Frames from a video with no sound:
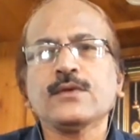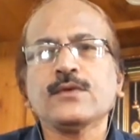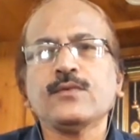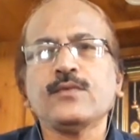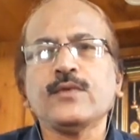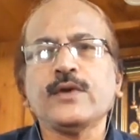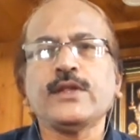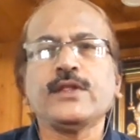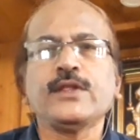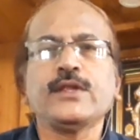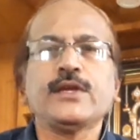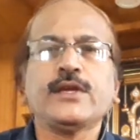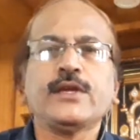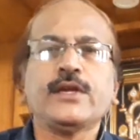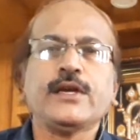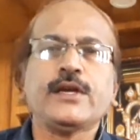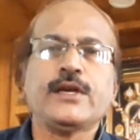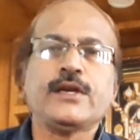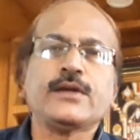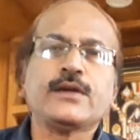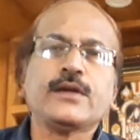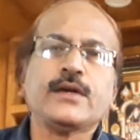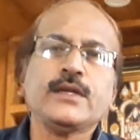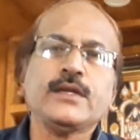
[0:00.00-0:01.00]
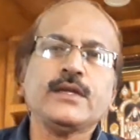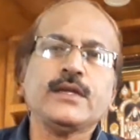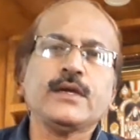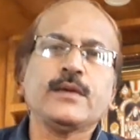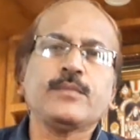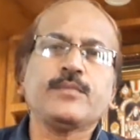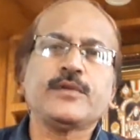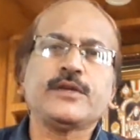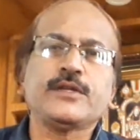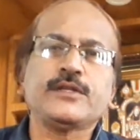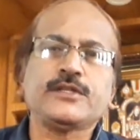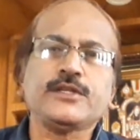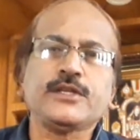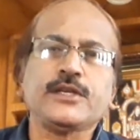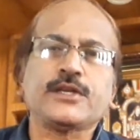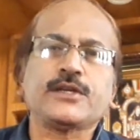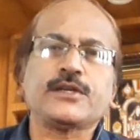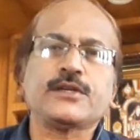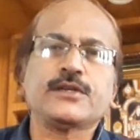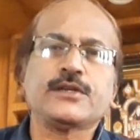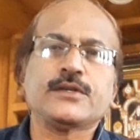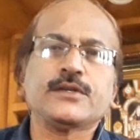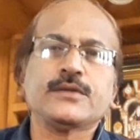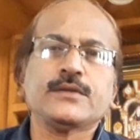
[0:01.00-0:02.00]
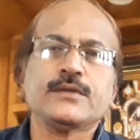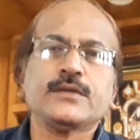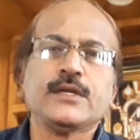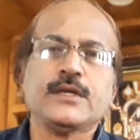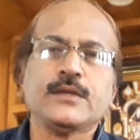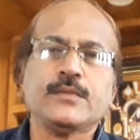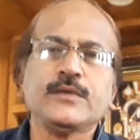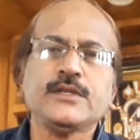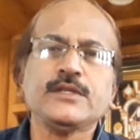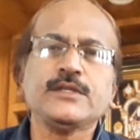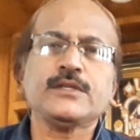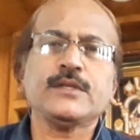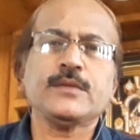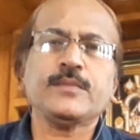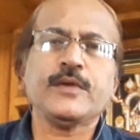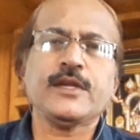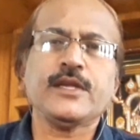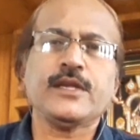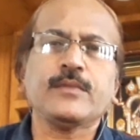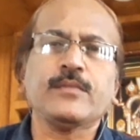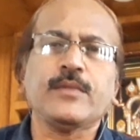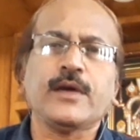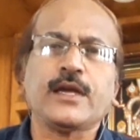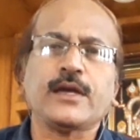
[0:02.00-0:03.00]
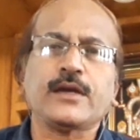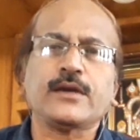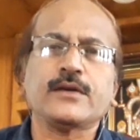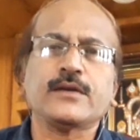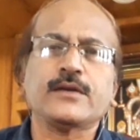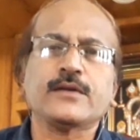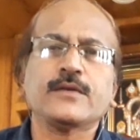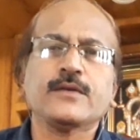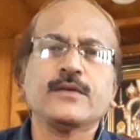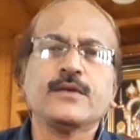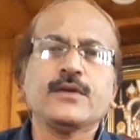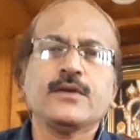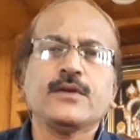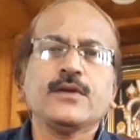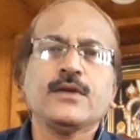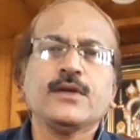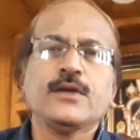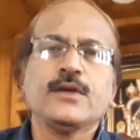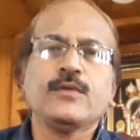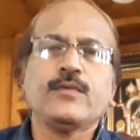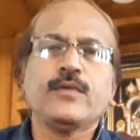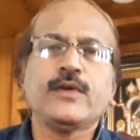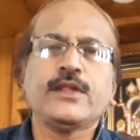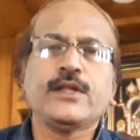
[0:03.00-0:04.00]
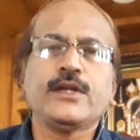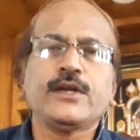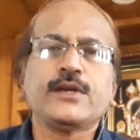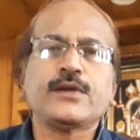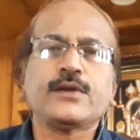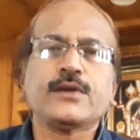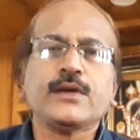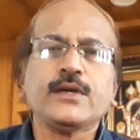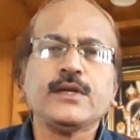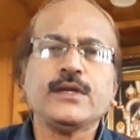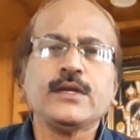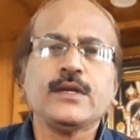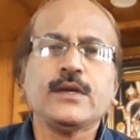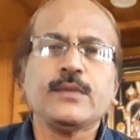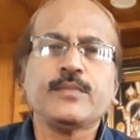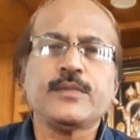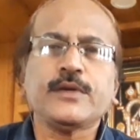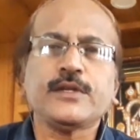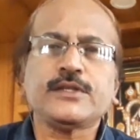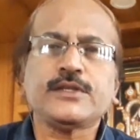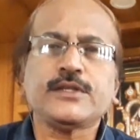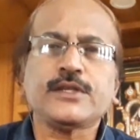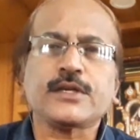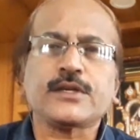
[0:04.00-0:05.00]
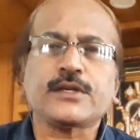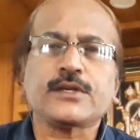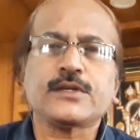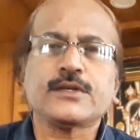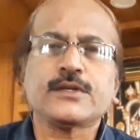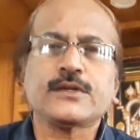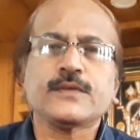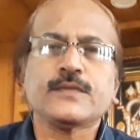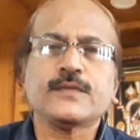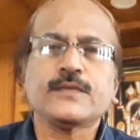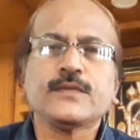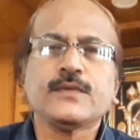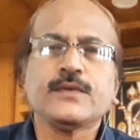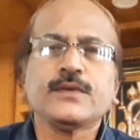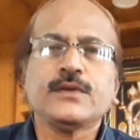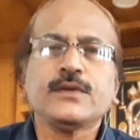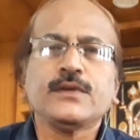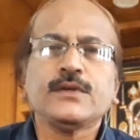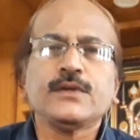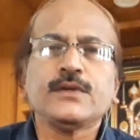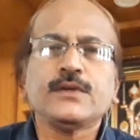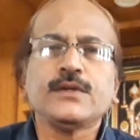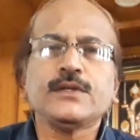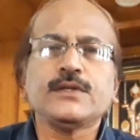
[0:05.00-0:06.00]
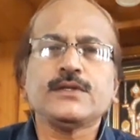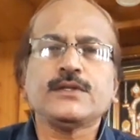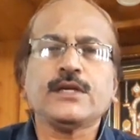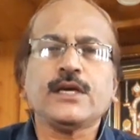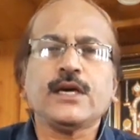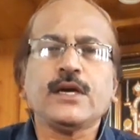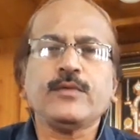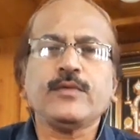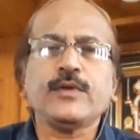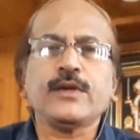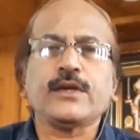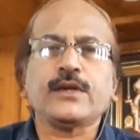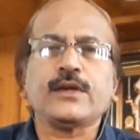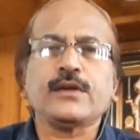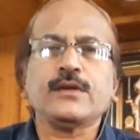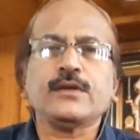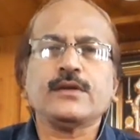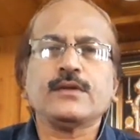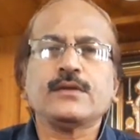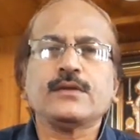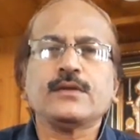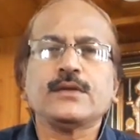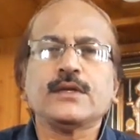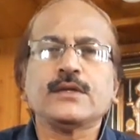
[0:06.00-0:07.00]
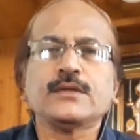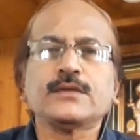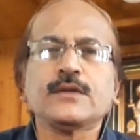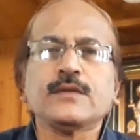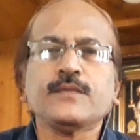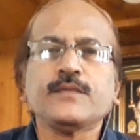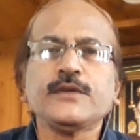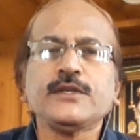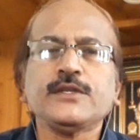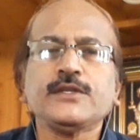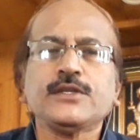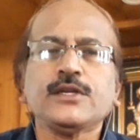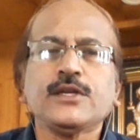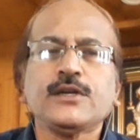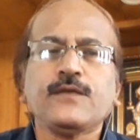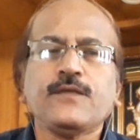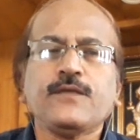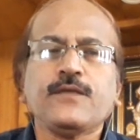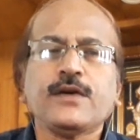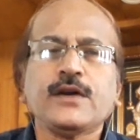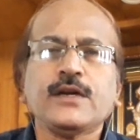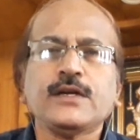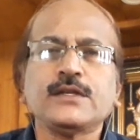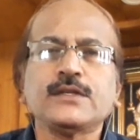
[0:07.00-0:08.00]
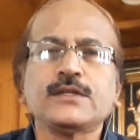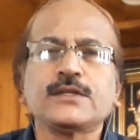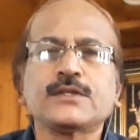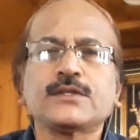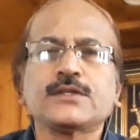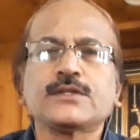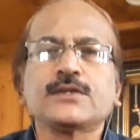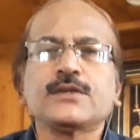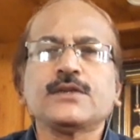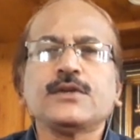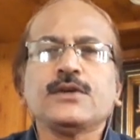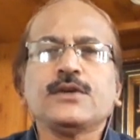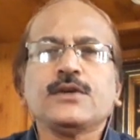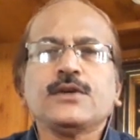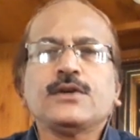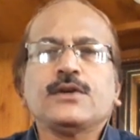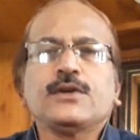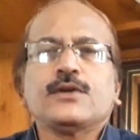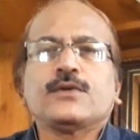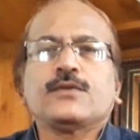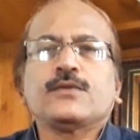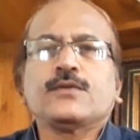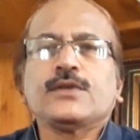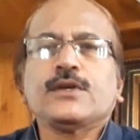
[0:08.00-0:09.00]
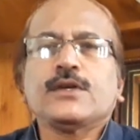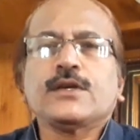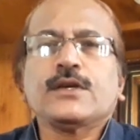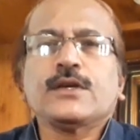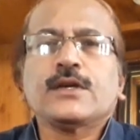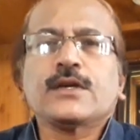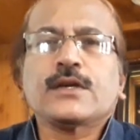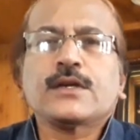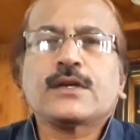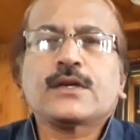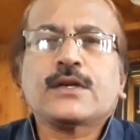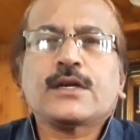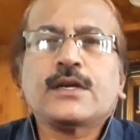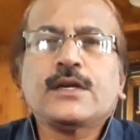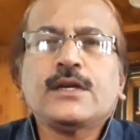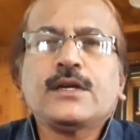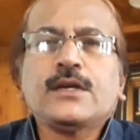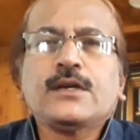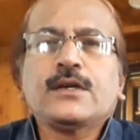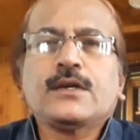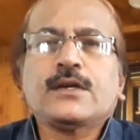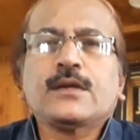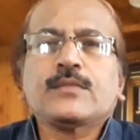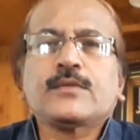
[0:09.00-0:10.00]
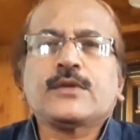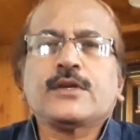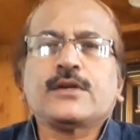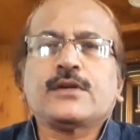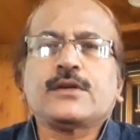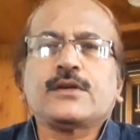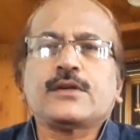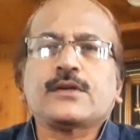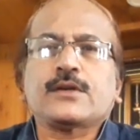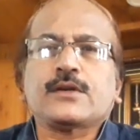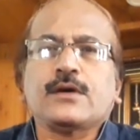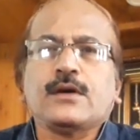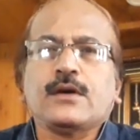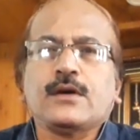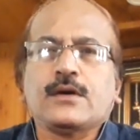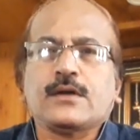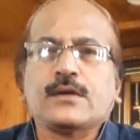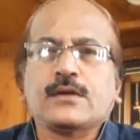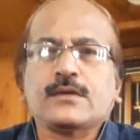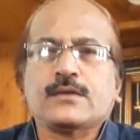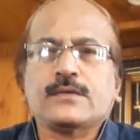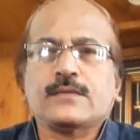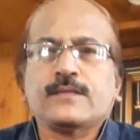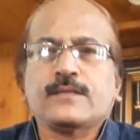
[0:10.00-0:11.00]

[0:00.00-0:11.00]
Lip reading: when a drawee of a check, that means a paying banker, when a drawee of a check is having the sufficient funds to the credit of the drawer